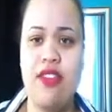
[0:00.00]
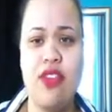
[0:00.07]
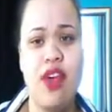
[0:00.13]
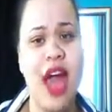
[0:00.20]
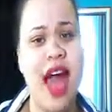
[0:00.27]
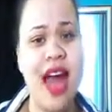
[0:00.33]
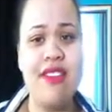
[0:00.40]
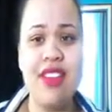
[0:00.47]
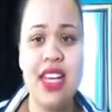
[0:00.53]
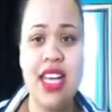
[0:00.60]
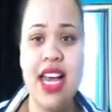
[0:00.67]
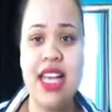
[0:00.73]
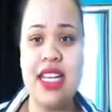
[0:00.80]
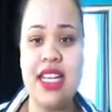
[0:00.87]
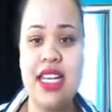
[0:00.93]
If you have
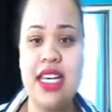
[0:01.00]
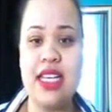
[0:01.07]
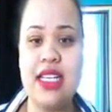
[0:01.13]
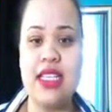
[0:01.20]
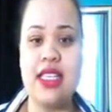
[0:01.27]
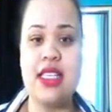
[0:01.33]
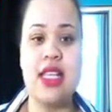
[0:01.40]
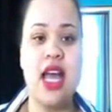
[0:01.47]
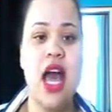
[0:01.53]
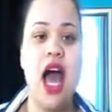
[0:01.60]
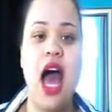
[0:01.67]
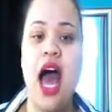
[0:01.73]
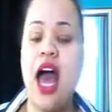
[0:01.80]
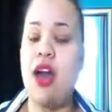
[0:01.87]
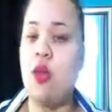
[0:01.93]
any ideas,
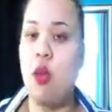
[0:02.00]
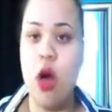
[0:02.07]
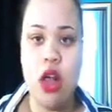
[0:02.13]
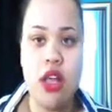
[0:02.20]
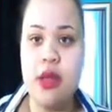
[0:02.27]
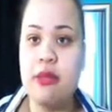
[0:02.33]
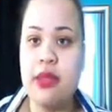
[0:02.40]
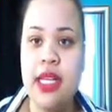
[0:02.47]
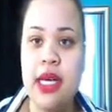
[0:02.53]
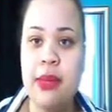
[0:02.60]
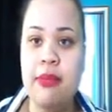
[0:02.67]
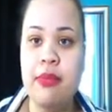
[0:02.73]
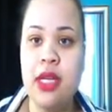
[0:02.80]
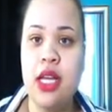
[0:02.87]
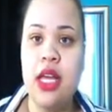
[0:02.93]
I welcome
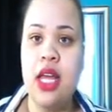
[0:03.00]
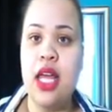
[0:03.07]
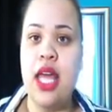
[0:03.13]
them,